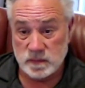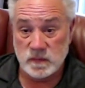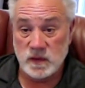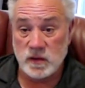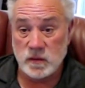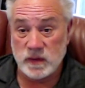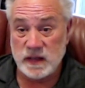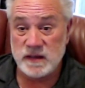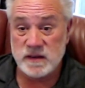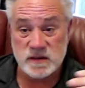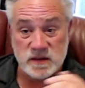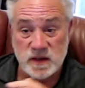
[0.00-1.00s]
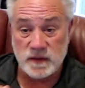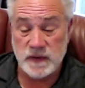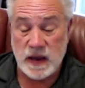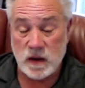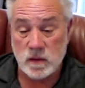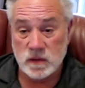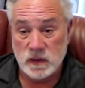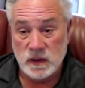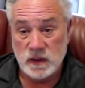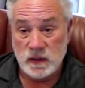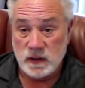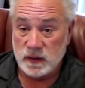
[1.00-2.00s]
you know, getting this stuff out,
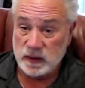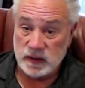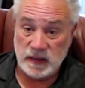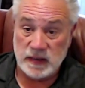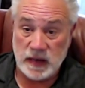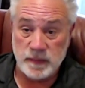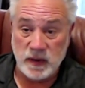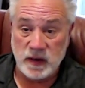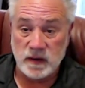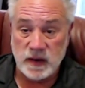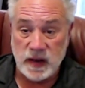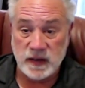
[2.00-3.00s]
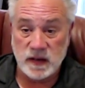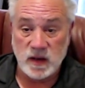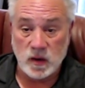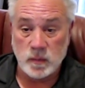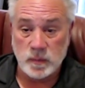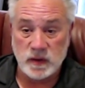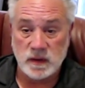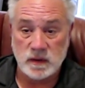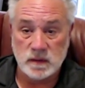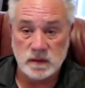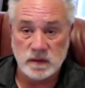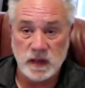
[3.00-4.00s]
and, and I'm there and I can help uh,
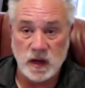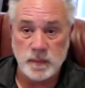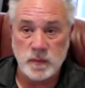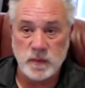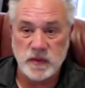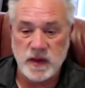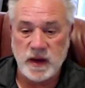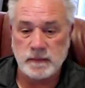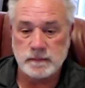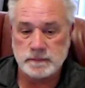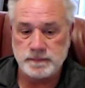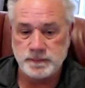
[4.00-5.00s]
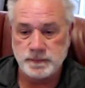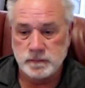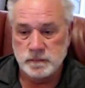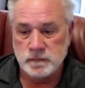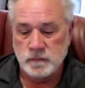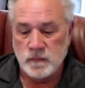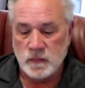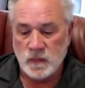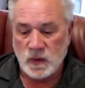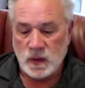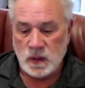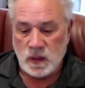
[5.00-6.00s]
help him with that.
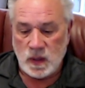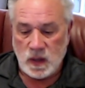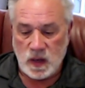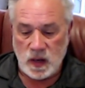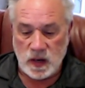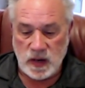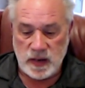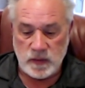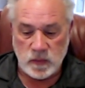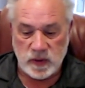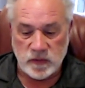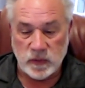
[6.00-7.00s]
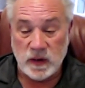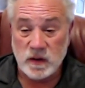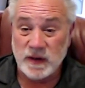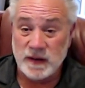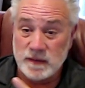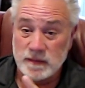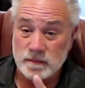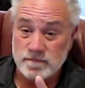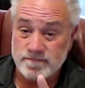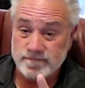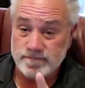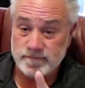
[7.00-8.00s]
All right, what else we got? Okay,
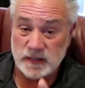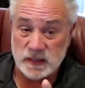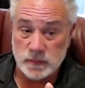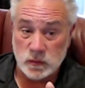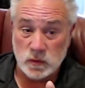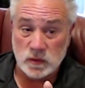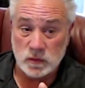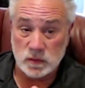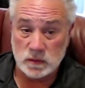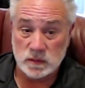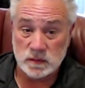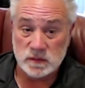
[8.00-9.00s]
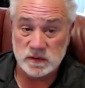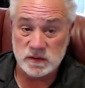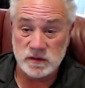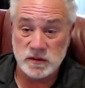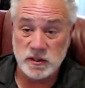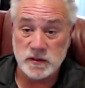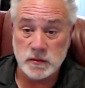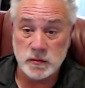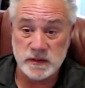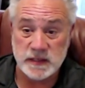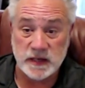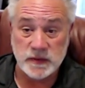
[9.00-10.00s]
my number one rule is no
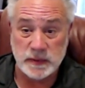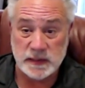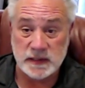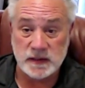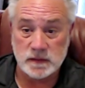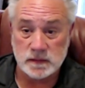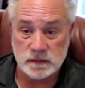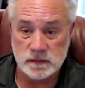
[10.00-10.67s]
death pile.